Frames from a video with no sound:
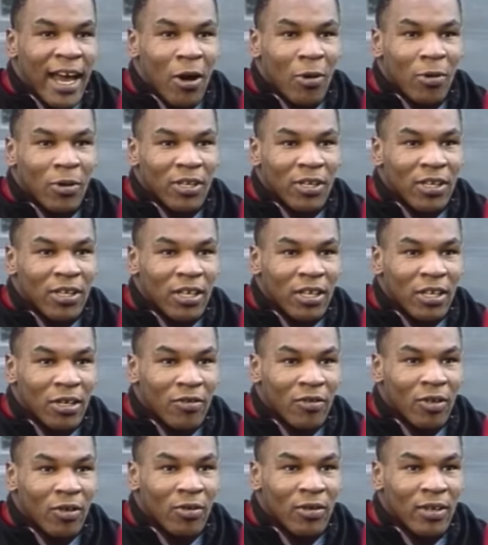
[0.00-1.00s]
as he was
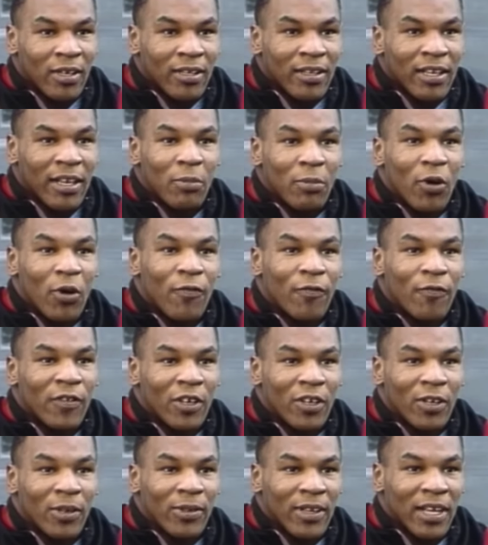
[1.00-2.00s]
made for boxing.
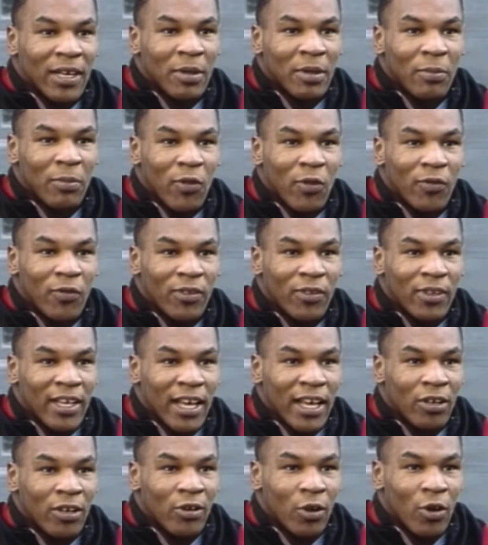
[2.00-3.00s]
A formidable
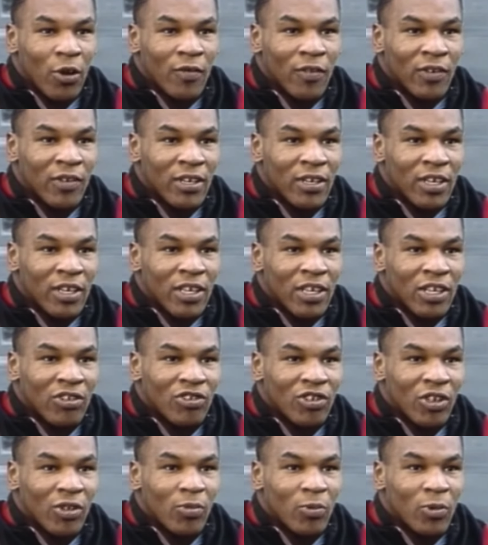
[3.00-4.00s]
mindset for
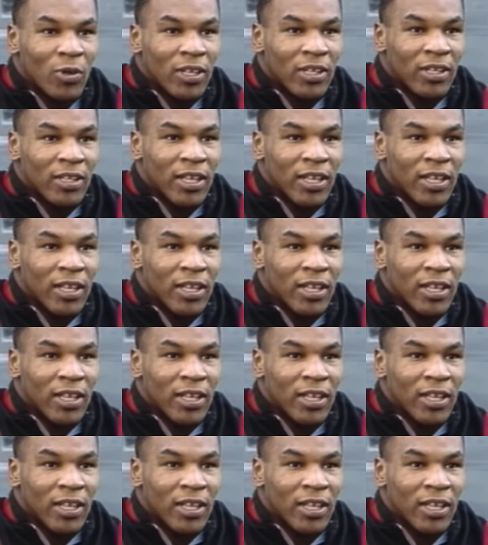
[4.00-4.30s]
sure.